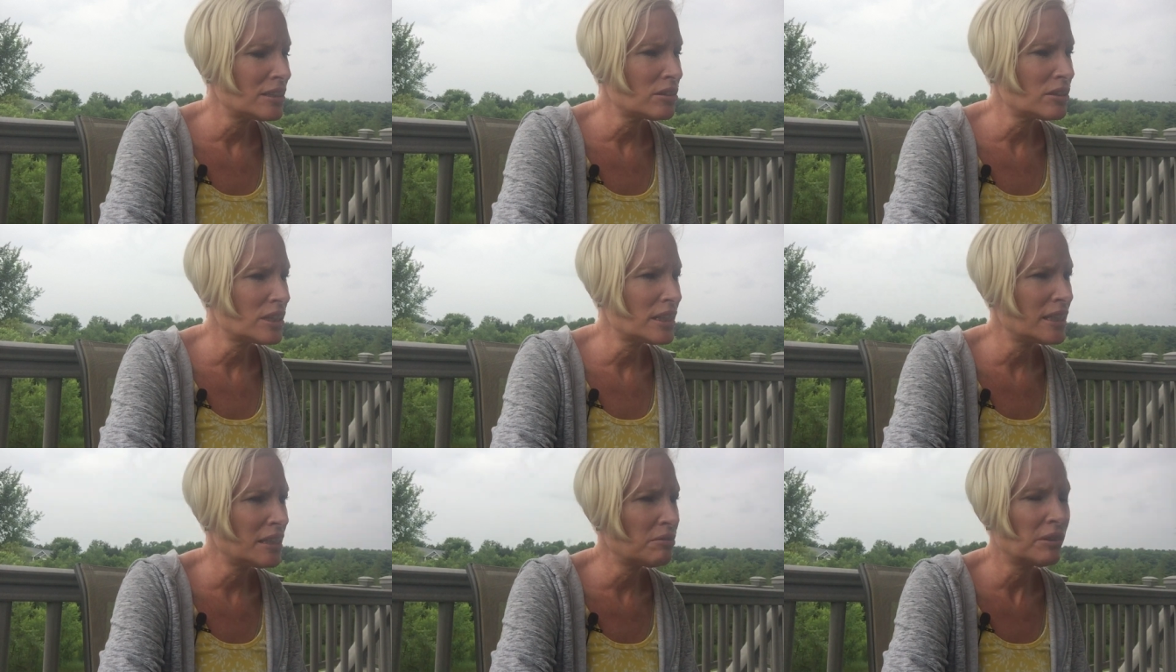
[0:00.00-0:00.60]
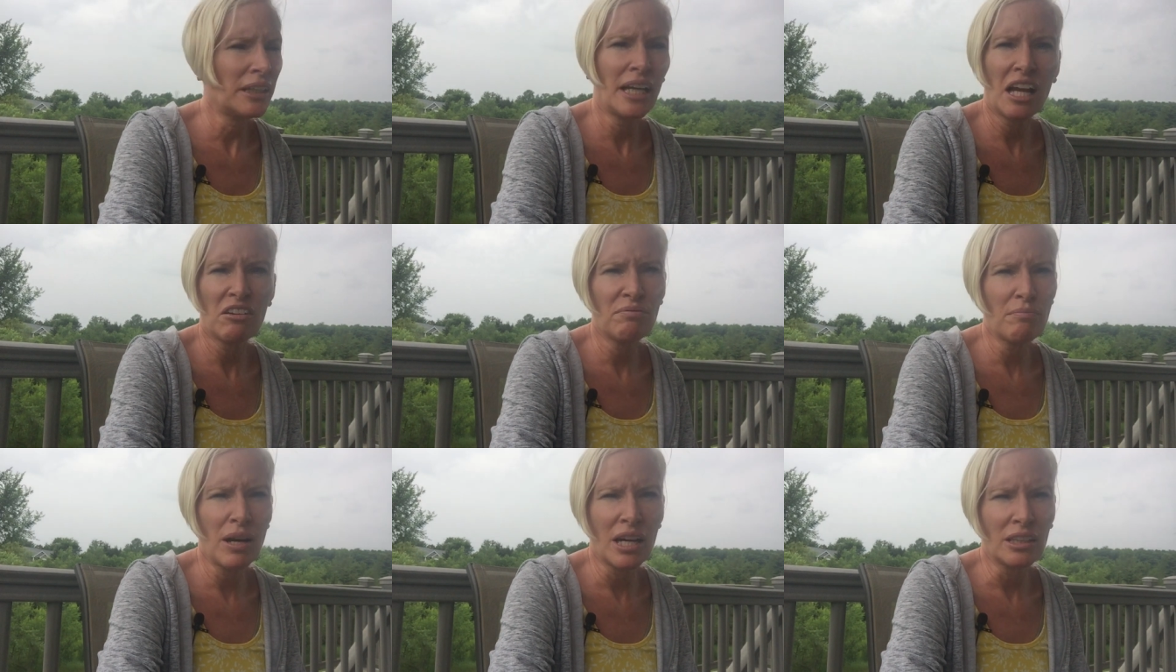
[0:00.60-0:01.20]
so she didn't really have
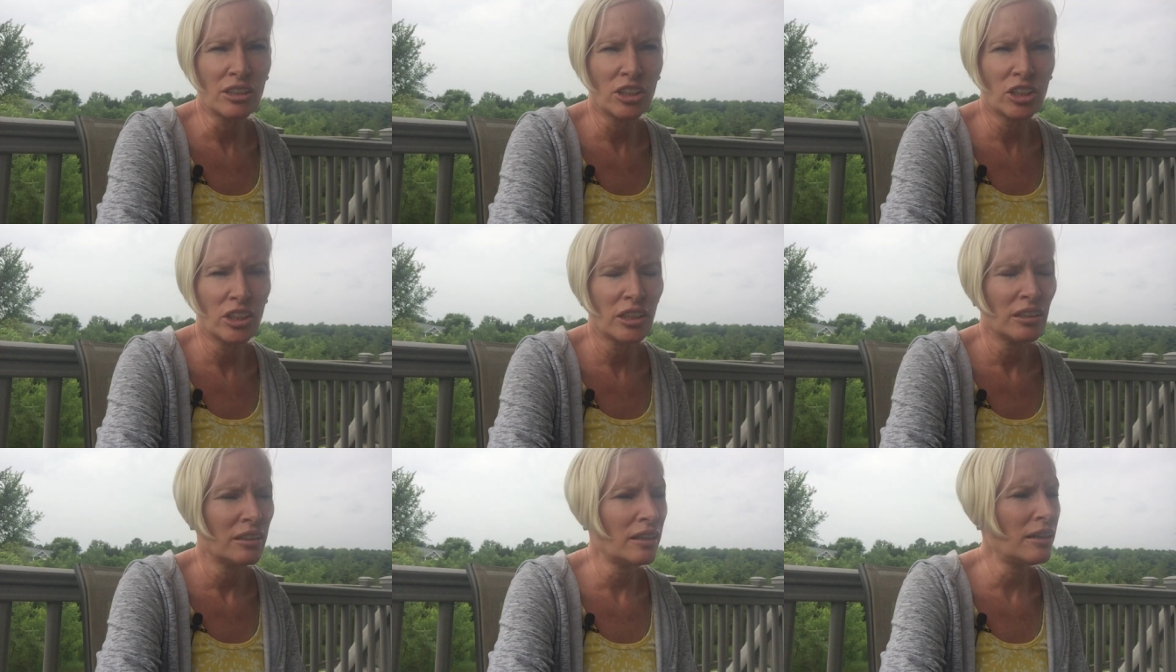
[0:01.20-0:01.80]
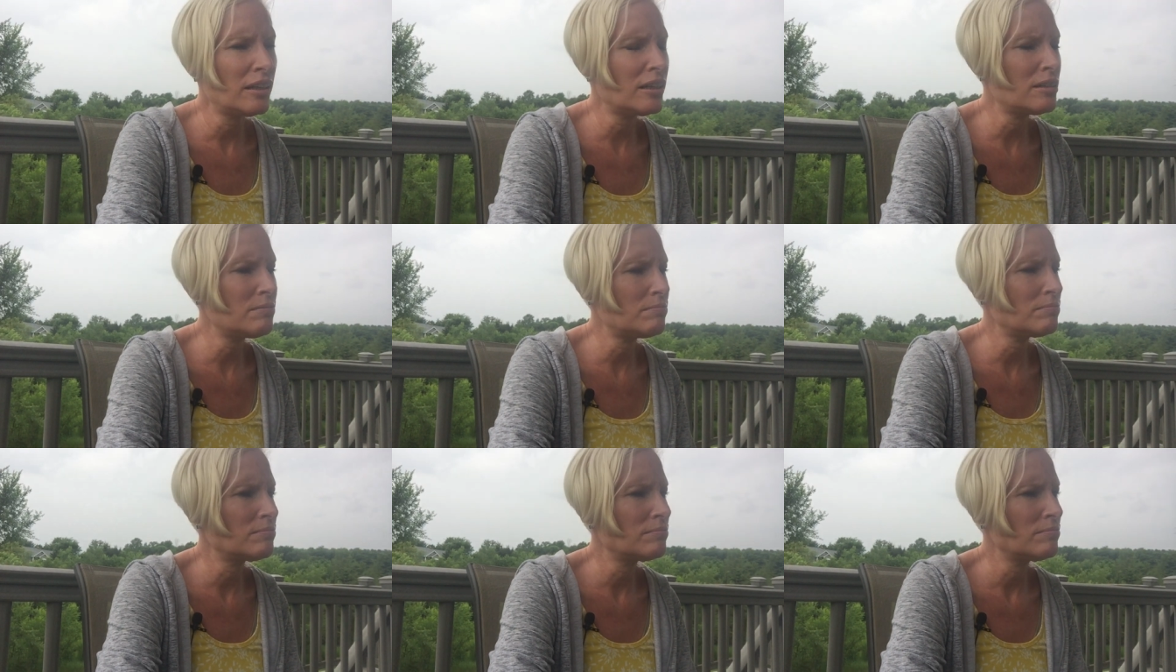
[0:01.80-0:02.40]
much.
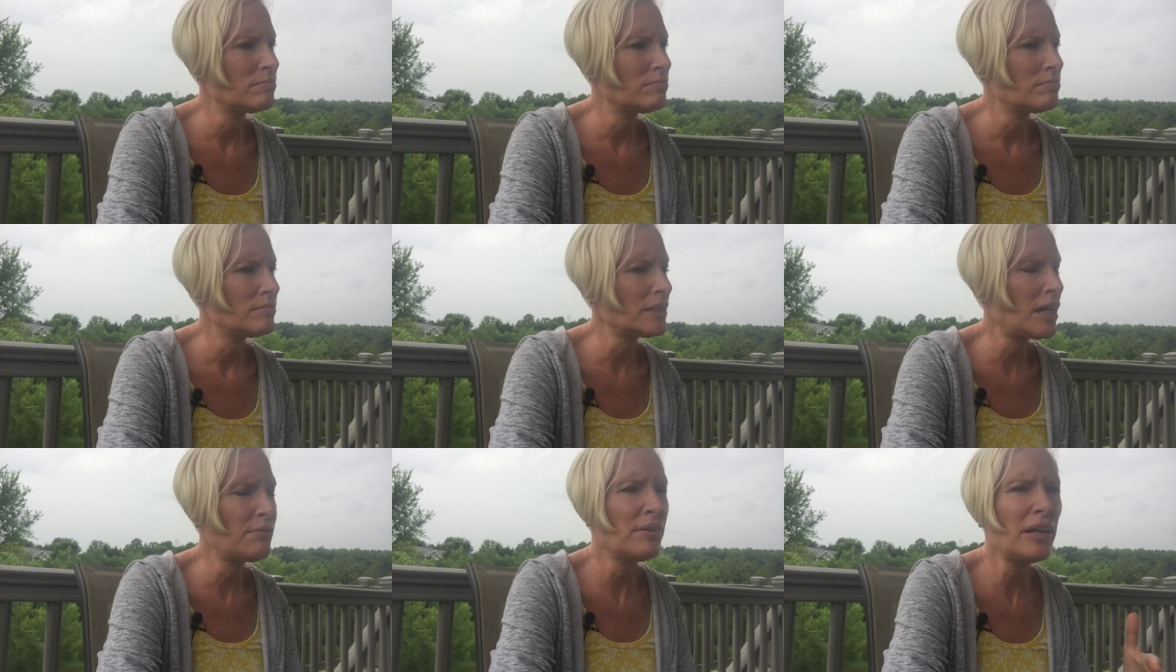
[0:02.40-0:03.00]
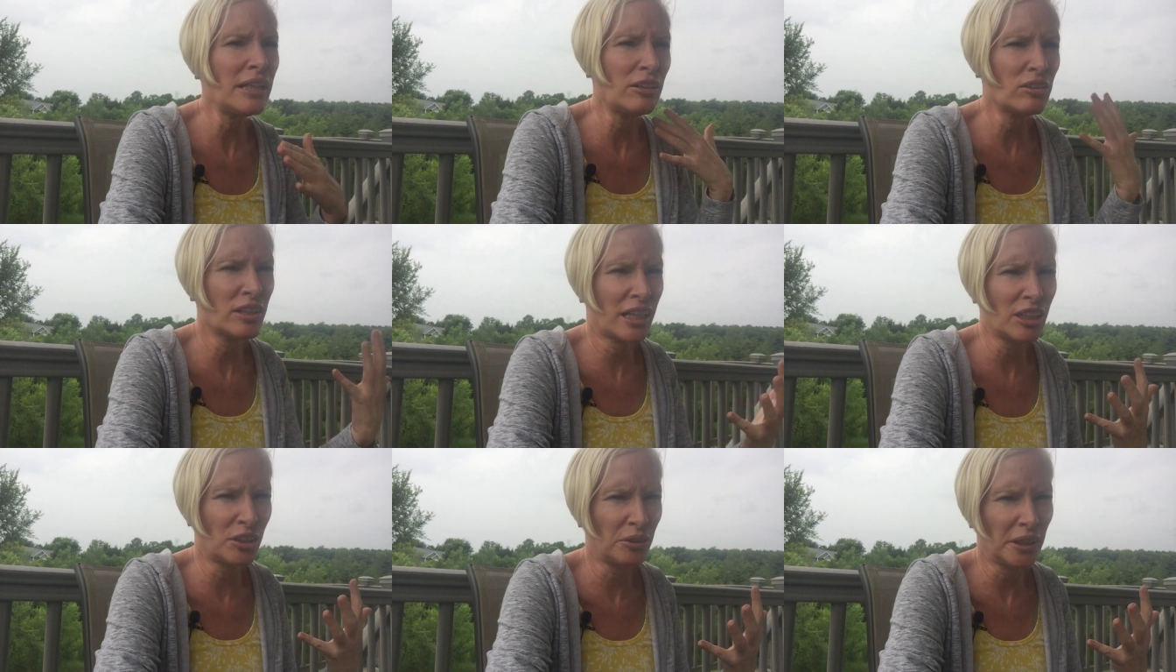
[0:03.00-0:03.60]
Um, and I feel like there's
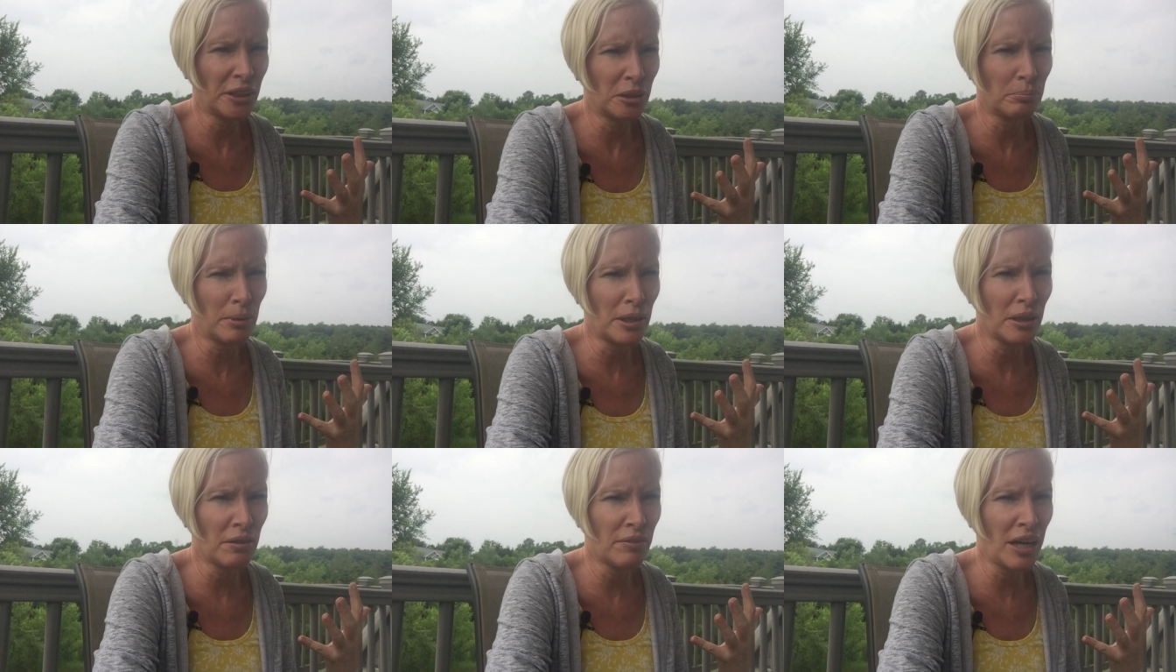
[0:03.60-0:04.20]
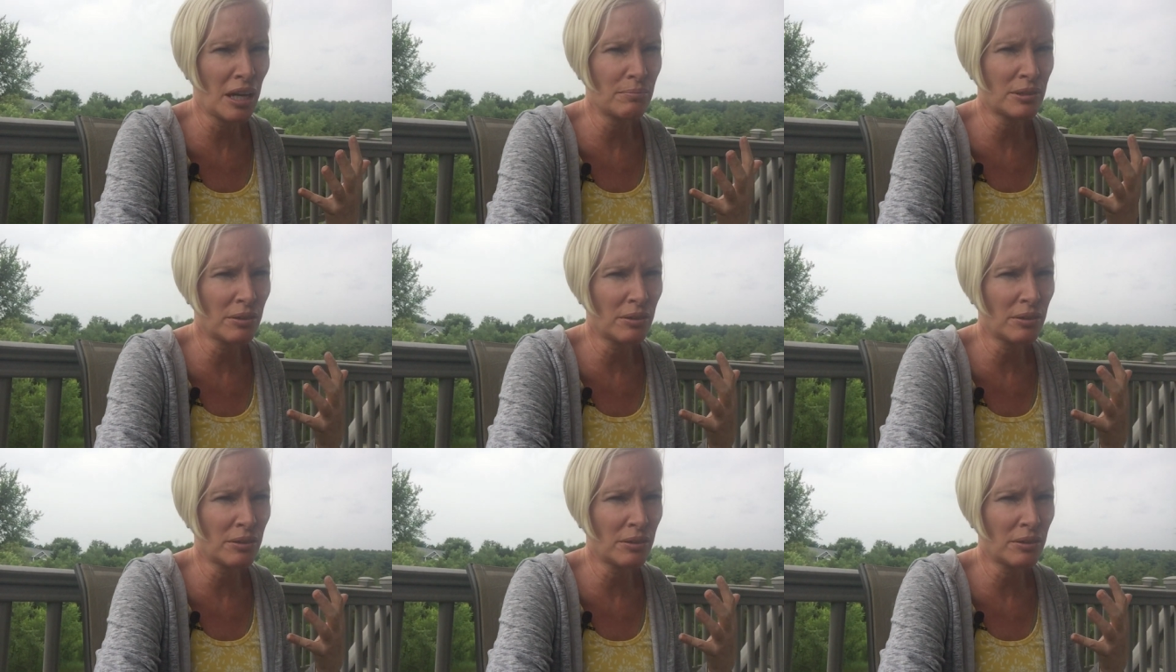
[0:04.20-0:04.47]
like a trailer park vibe.